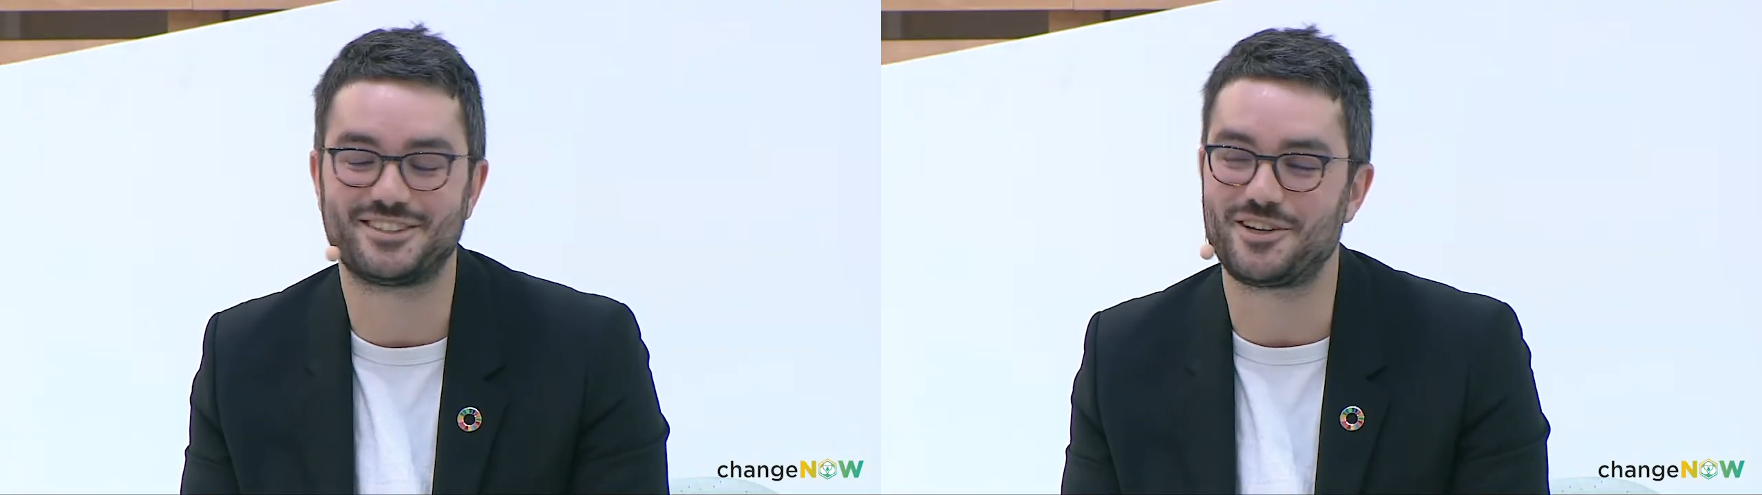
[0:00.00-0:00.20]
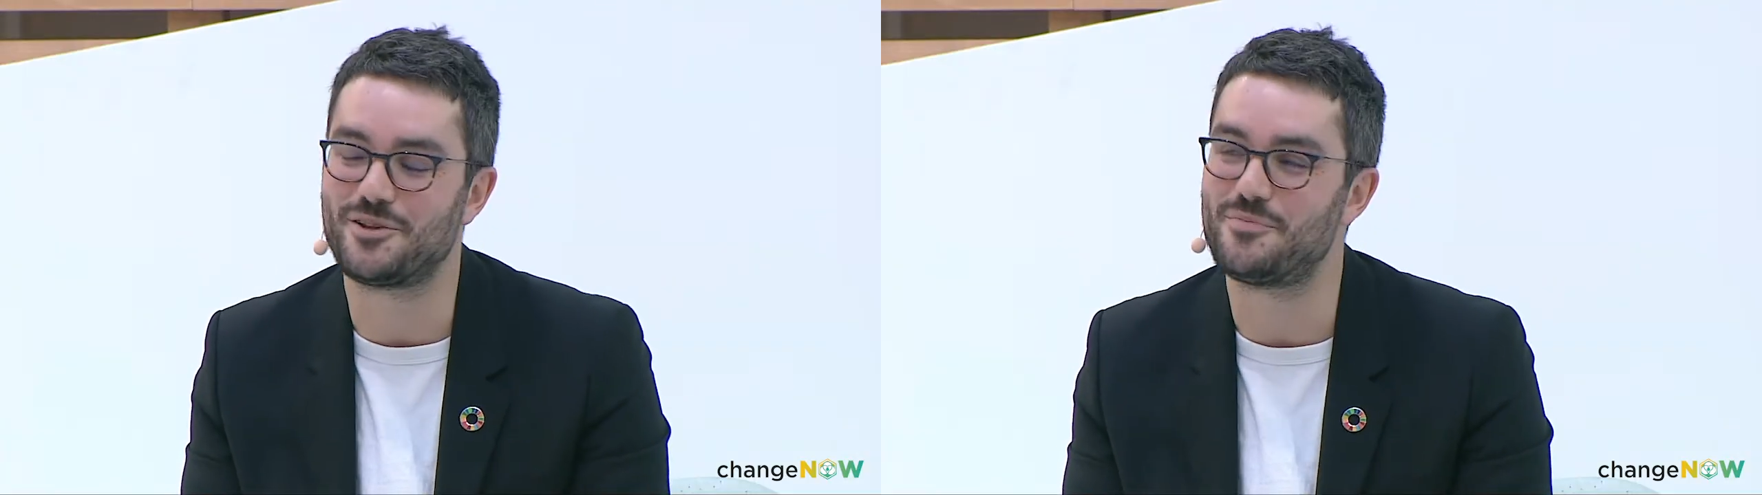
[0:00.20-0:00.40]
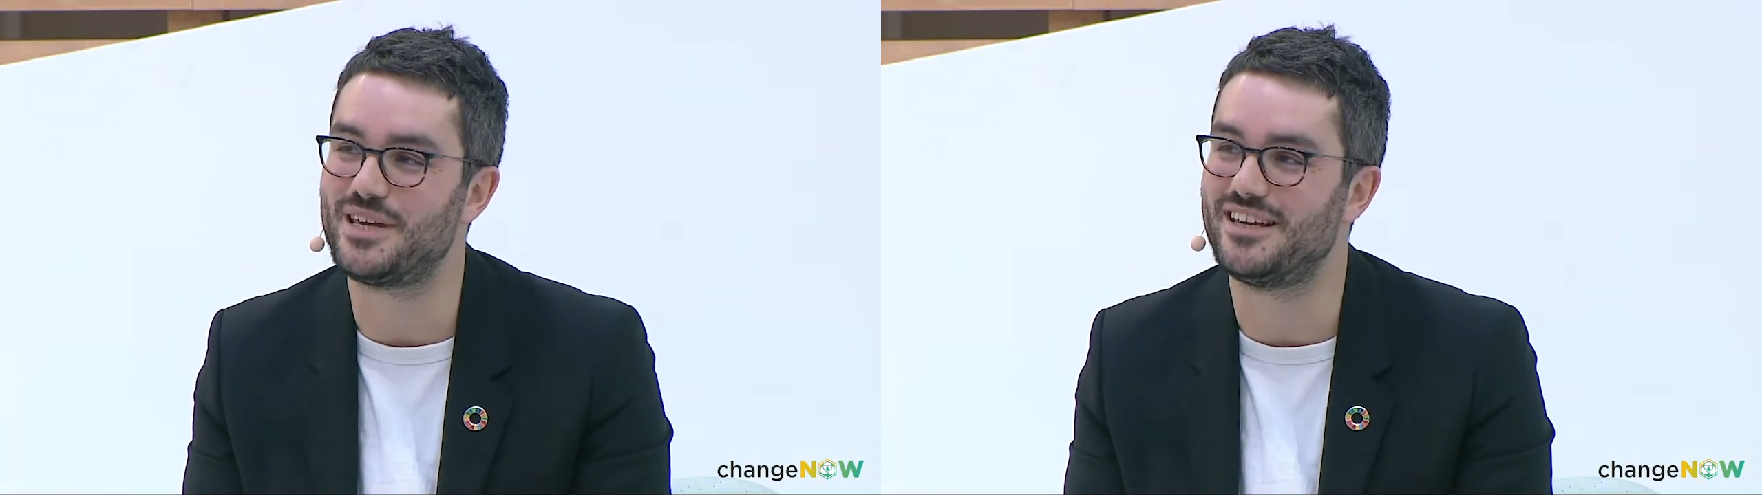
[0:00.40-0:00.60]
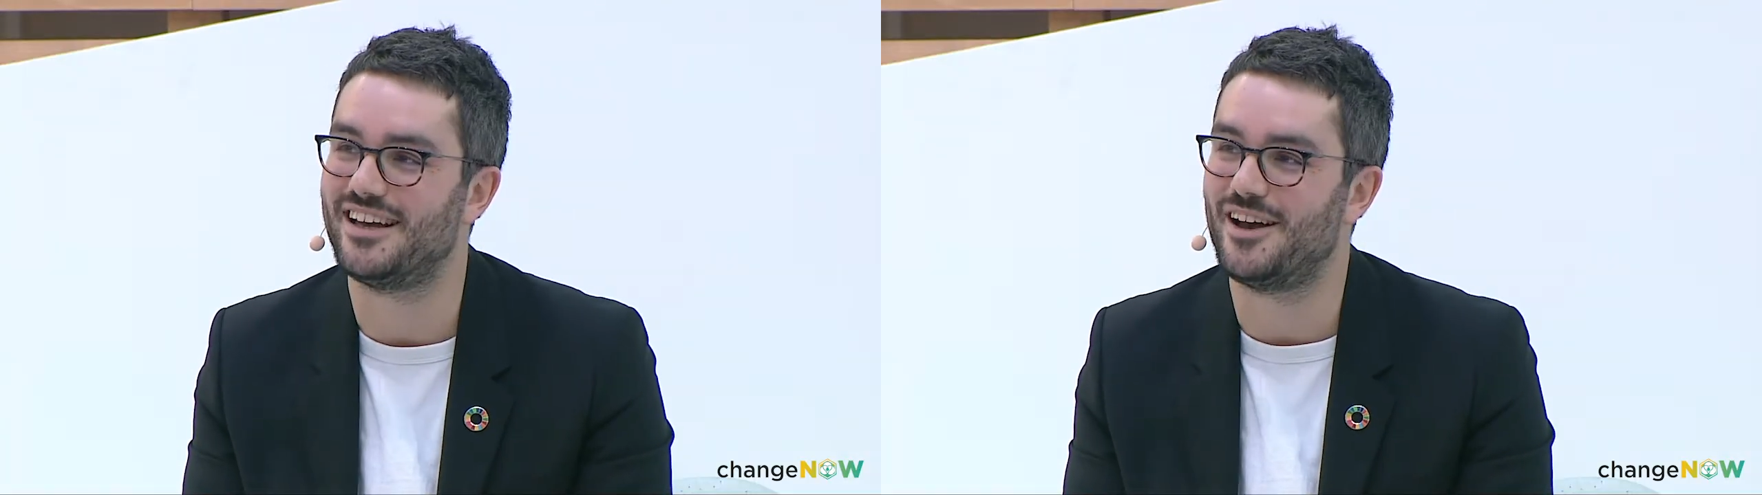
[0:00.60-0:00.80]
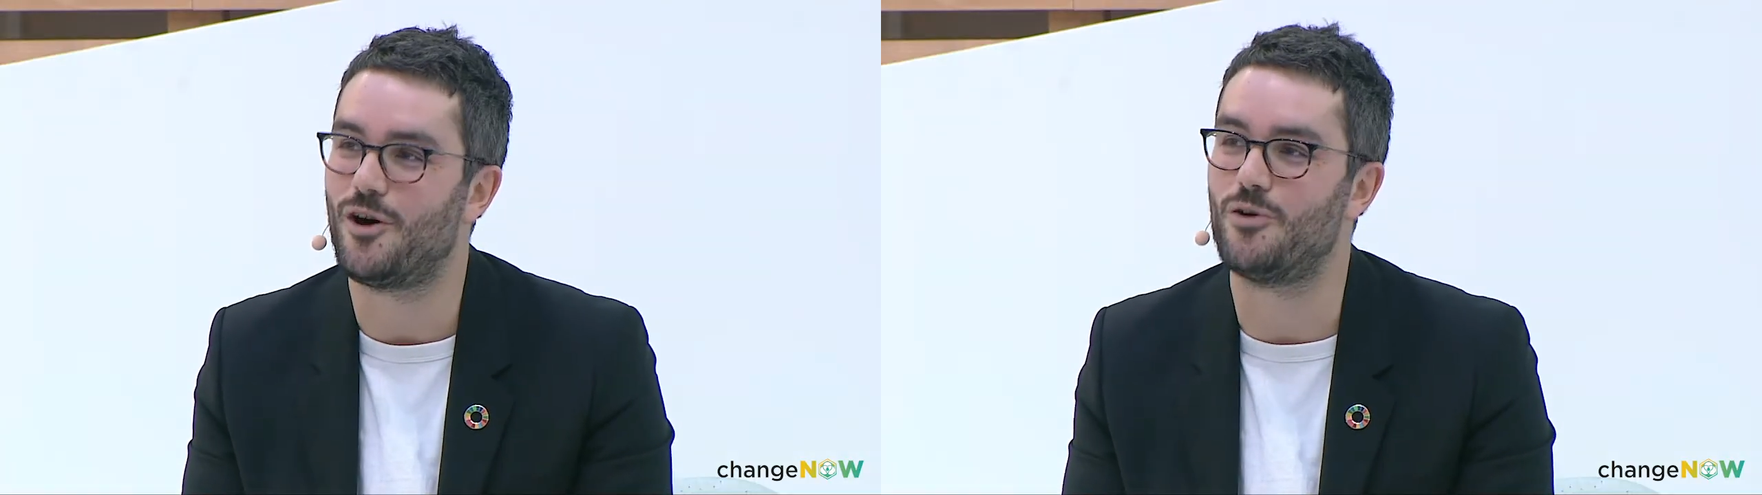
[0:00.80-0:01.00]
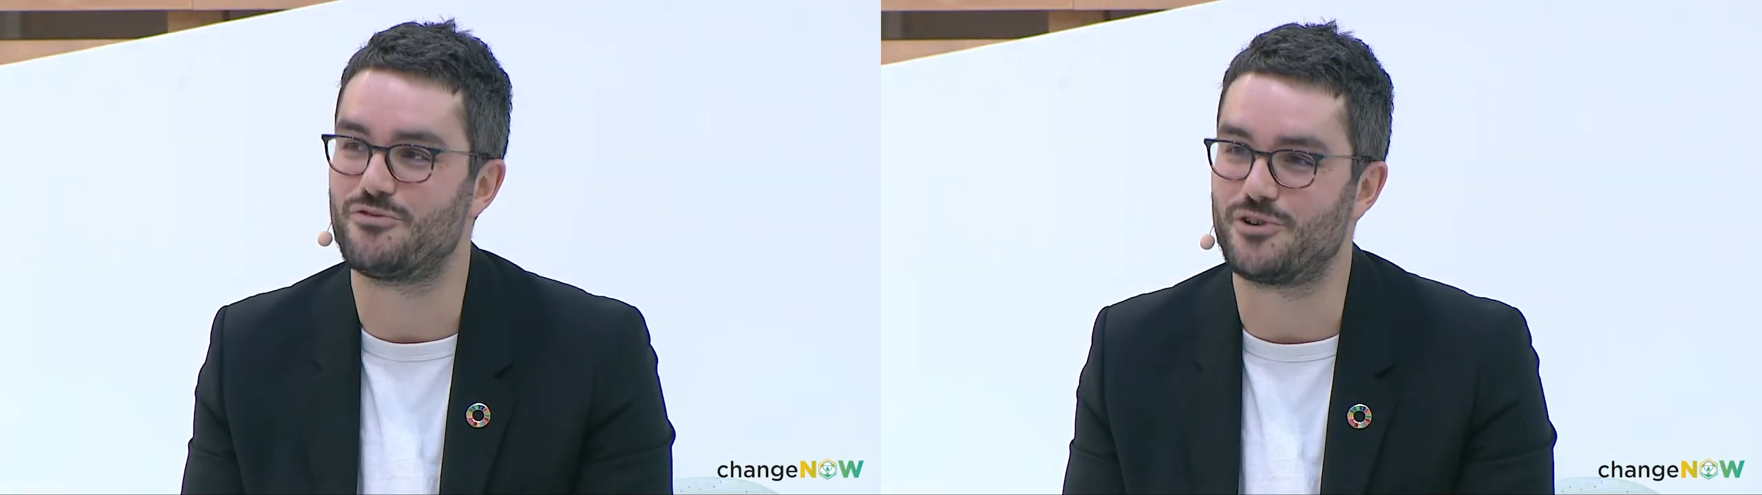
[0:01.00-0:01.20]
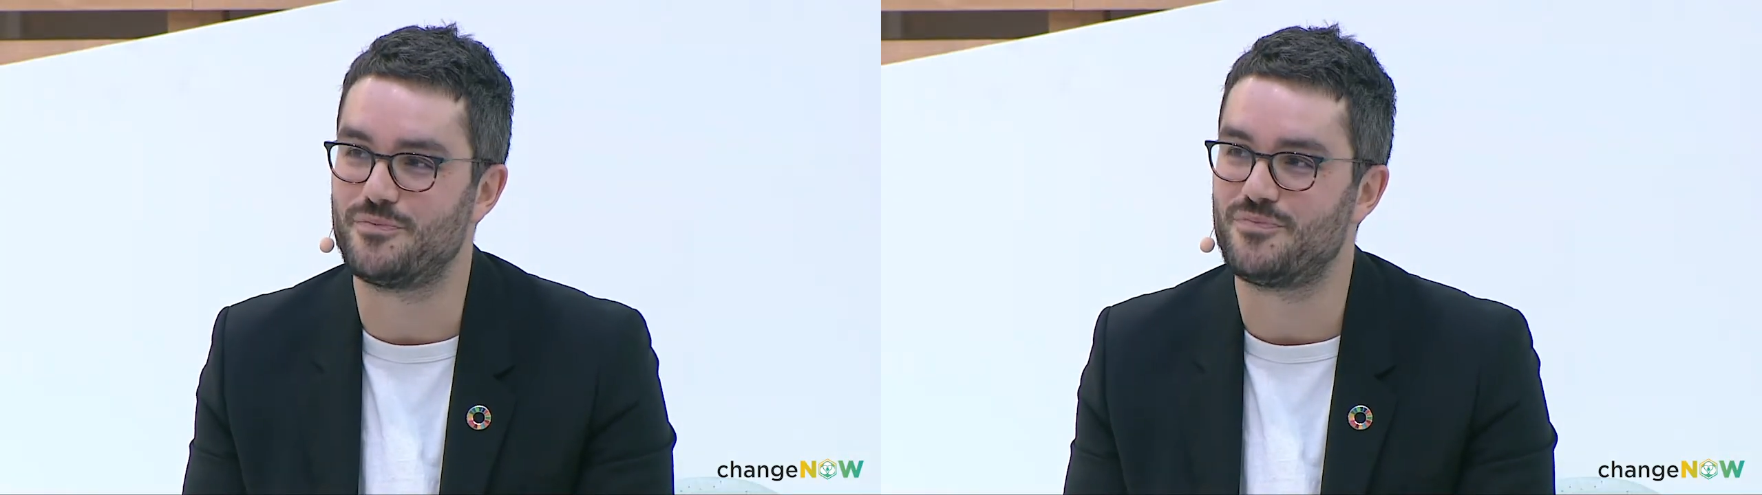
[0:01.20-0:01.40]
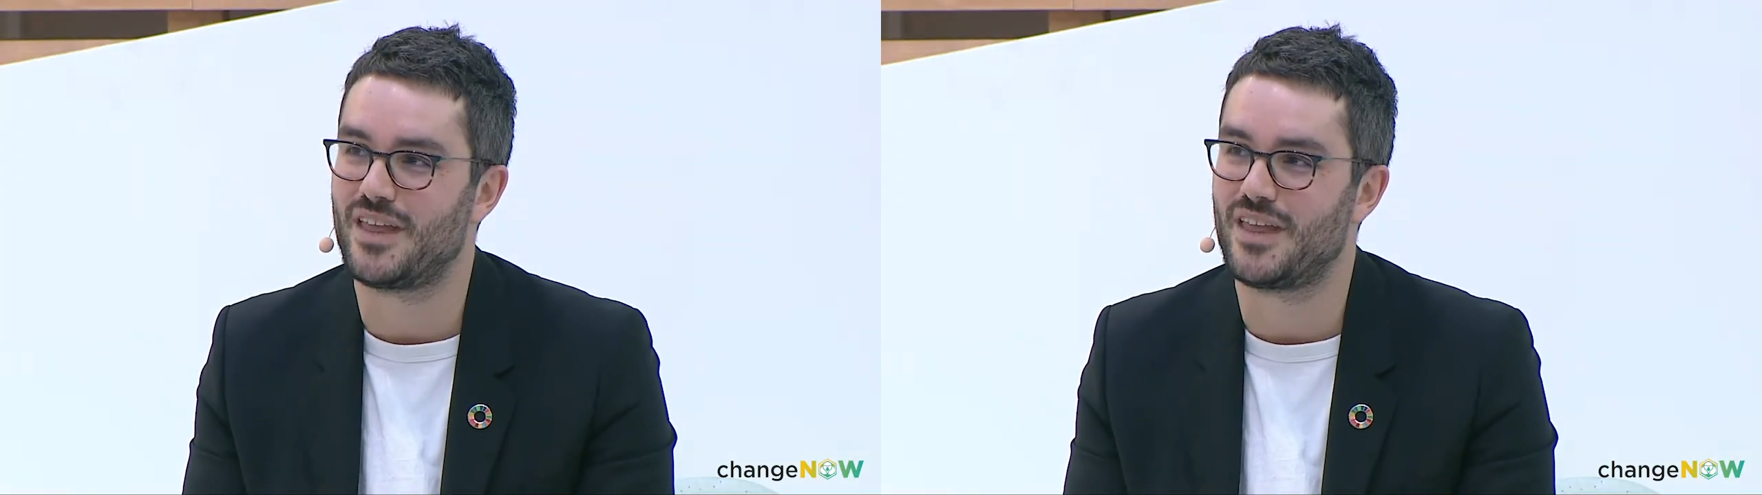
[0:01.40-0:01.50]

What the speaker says: going to be over.